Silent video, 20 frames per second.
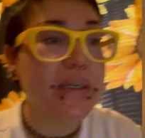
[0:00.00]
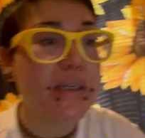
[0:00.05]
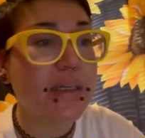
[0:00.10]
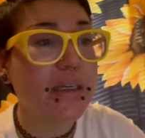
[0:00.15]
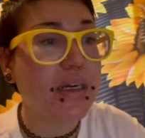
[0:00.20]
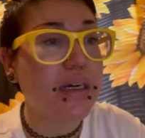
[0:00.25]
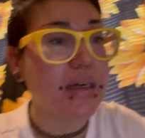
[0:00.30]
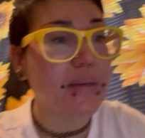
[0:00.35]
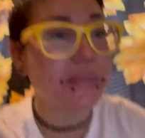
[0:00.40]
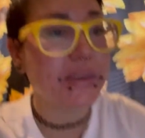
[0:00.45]

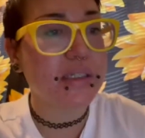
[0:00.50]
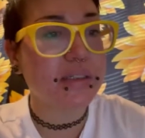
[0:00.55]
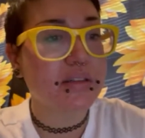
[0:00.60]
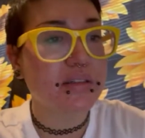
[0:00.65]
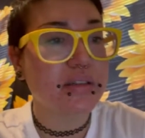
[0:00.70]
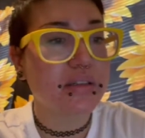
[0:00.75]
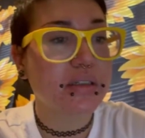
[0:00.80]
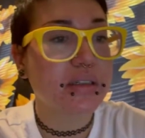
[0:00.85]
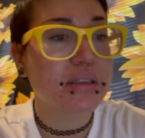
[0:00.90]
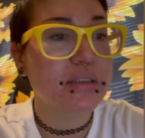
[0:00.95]

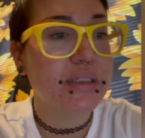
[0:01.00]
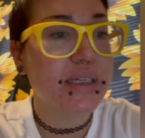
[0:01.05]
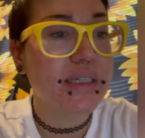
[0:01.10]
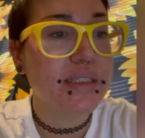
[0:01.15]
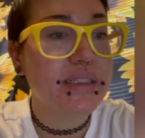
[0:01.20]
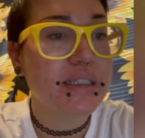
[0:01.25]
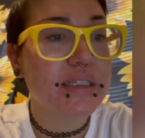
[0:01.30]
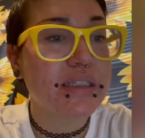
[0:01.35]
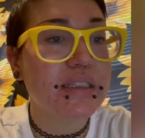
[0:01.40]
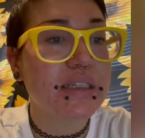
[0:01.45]

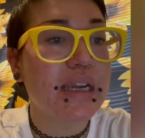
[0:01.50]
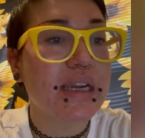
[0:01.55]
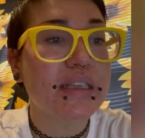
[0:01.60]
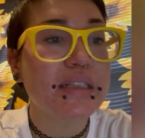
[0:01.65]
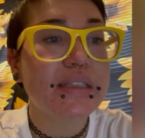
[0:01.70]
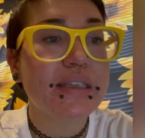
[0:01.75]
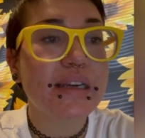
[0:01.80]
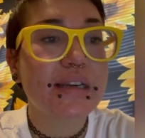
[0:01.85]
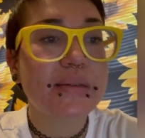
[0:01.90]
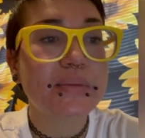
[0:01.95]
intercalates into
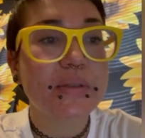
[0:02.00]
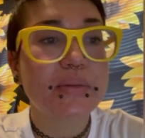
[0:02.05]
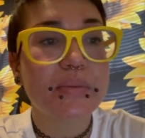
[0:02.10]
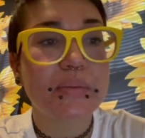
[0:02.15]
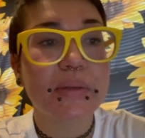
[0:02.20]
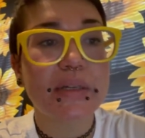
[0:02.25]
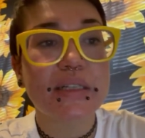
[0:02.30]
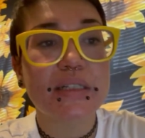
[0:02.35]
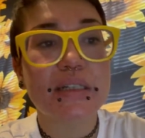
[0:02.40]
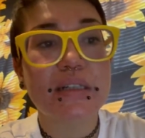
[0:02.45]
enzymes,
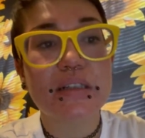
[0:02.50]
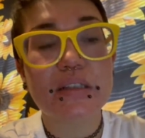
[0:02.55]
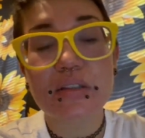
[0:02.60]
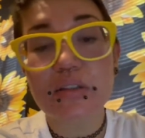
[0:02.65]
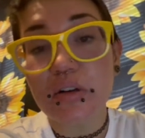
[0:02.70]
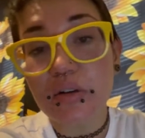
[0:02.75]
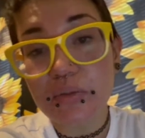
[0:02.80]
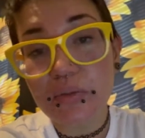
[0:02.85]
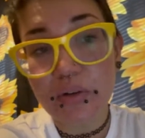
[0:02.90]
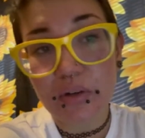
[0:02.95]
replacing
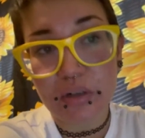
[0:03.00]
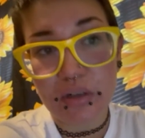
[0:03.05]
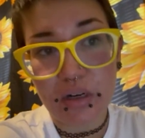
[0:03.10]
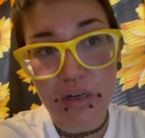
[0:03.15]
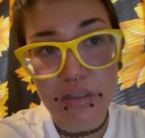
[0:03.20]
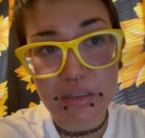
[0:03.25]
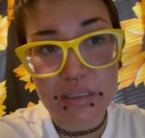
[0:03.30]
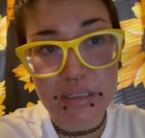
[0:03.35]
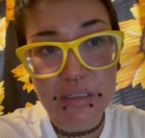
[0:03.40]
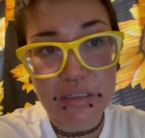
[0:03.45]
sulfur,
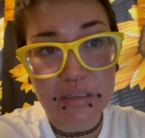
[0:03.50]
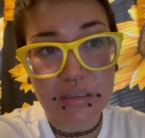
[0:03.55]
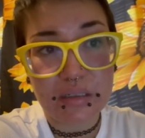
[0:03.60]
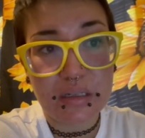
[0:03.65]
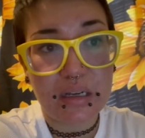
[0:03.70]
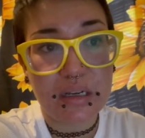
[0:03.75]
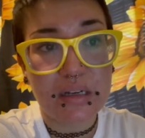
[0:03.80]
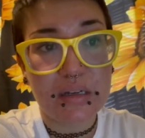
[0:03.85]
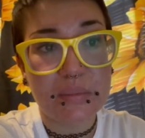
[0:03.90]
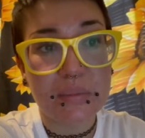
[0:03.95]
causing
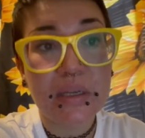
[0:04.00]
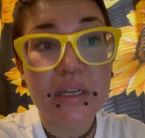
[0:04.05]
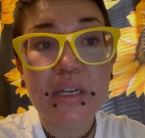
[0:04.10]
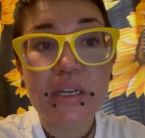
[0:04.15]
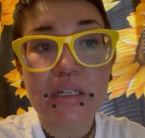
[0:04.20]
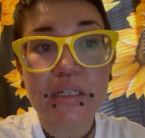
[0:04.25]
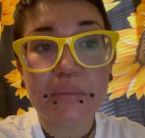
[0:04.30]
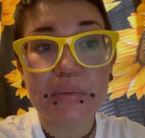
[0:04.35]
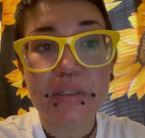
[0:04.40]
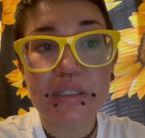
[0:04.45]

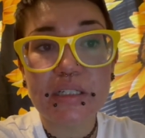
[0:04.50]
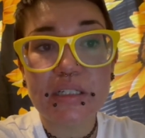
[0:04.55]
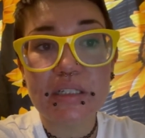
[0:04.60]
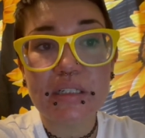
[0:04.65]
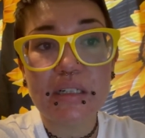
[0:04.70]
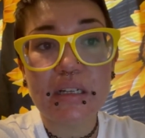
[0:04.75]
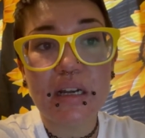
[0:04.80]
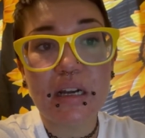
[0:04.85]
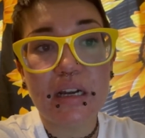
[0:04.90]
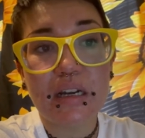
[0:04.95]

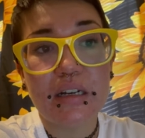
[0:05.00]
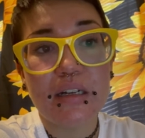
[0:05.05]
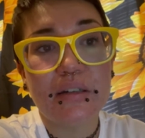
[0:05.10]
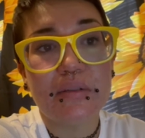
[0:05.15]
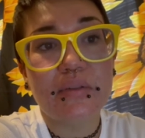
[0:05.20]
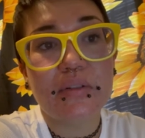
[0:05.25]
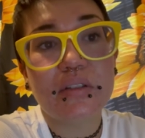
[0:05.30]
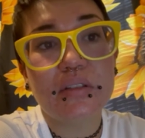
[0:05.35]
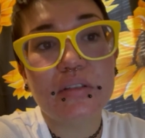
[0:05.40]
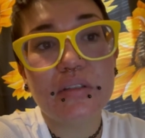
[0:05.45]
depletion
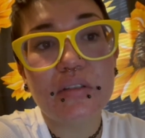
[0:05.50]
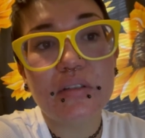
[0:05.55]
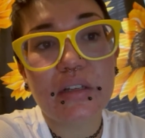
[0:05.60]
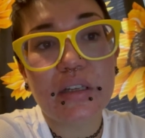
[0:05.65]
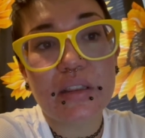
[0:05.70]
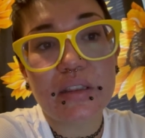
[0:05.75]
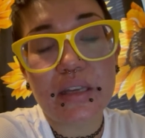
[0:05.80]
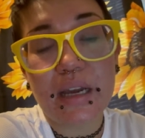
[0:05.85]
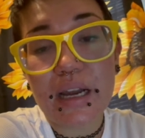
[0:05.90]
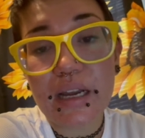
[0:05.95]
of
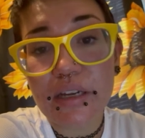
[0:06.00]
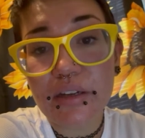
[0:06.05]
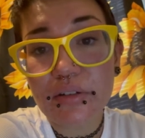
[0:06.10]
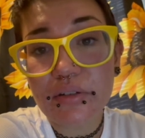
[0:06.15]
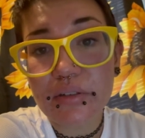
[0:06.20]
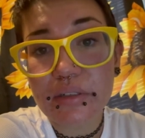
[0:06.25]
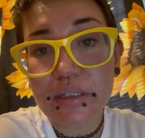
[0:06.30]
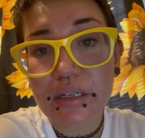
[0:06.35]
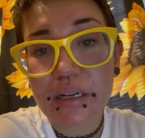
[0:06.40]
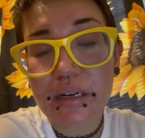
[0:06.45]

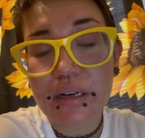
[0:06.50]
glutathione,